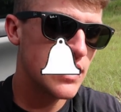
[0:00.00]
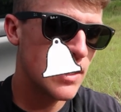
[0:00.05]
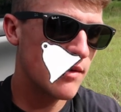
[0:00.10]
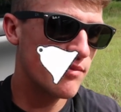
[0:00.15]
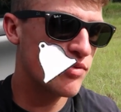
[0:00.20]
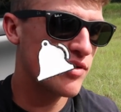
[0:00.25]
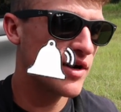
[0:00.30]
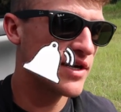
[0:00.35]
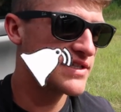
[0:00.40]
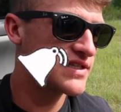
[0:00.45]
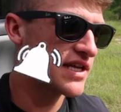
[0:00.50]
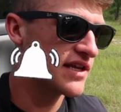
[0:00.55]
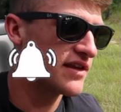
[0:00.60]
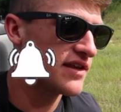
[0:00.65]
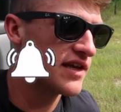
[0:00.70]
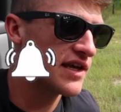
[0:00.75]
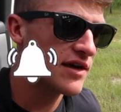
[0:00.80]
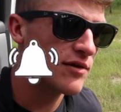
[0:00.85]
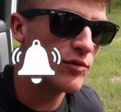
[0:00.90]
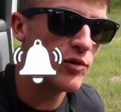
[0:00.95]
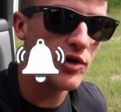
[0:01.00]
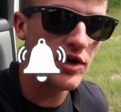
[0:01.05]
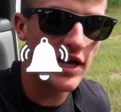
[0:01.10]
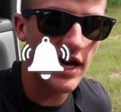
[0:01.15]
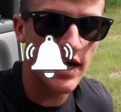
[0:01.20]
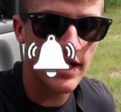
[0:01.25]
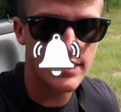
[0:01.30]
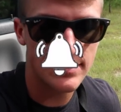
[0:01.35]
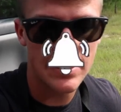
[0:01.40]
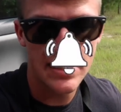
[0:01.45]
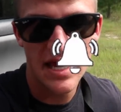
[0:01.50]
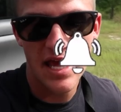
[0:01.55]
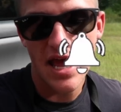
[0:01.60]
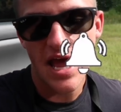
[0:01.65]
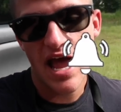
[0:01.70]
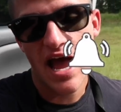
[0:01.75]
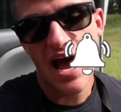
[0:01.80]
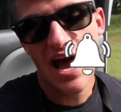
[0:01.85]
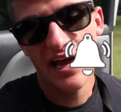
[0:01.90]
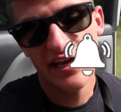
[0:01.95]
Yeah, press that thing. Well, guys,
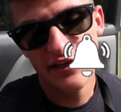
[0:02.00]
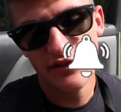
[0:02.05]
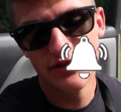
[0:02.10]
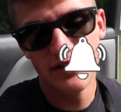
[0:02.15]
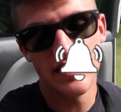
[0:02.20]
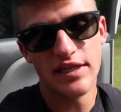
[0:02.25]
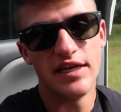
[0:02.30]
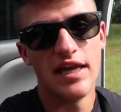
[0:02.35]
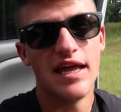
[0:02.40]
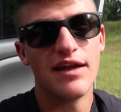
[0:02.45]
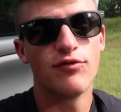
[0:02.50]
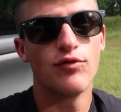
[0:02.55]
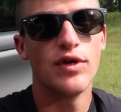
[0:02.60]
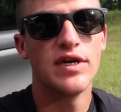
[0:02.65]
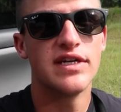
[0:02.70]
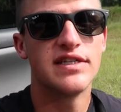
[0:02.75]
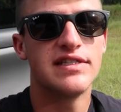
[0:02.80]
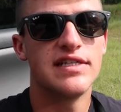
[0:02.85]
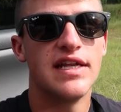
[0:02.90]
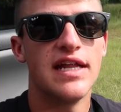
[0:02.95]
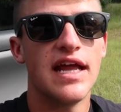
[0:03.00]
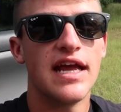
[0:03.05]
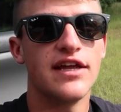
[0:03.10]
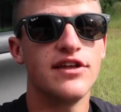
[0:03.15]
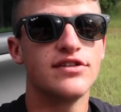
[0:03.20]
I used the Ned rig today.